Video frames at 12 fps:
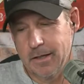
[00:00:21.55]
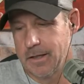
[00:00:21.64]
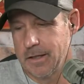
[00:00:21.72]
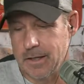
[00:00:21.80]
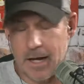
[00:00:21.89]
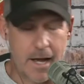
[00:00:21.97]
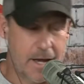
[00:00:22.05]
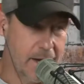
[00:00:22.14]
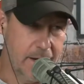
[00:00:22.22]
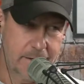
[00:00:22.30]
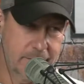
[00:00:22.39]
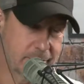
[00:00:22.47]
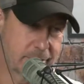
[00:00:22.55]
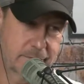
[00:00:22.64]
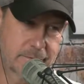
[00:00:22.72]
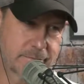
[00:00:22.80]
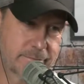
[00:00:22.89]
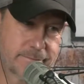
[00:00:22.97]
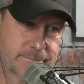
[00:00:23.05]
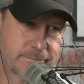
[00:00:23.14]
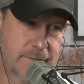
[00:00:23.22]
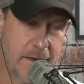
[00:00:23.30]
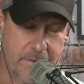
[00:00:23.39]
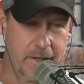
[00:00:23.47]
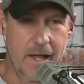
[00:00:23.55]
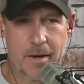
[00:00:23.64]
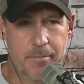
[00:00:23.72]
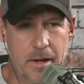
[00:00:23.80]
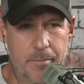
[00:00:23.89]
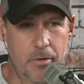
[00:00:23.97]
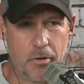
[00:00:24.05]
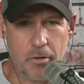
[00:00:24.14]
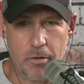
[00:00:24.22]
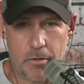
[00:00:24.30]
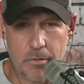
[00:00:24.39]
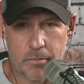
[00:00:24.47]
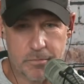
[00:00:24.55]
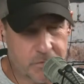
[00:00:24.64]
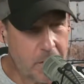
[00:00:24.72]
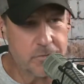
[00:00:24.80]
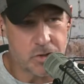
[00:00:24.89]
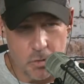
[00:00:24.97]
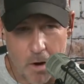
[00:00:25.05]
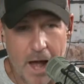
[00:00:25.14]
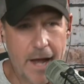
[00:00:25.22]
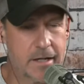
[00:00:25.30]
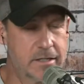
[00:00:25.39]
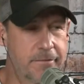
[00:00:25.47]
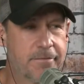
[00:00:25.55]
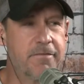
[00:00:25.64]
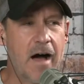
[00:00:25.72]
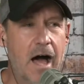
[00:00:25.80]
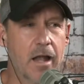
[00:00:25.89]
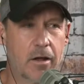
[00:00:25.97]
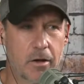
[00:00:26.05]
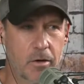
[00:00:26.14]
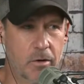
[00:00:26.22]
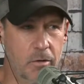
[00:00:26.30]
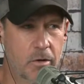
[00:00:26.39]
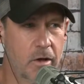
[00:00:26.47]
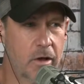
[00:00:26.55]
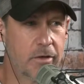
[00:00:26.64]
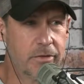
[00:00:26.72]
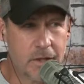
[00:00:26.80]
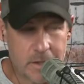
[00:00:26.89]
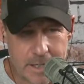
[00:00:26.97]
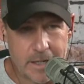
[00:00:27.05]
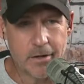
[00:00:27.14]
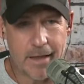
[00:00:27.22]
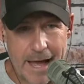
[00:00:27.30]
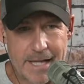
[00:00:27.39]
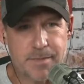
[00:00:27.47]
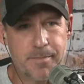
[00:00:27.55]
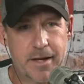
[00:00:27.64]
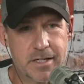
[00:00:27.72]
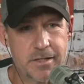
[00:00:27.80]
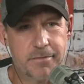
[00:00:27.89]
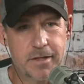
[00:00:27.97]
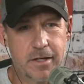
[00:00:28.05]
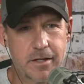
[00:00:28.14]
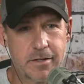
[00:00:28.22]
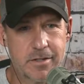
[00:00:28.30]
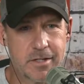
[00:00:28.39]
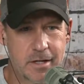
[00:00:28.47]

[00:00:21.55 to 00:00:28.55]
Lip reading: I think a lot of people have tried to follow the legal aspects of this.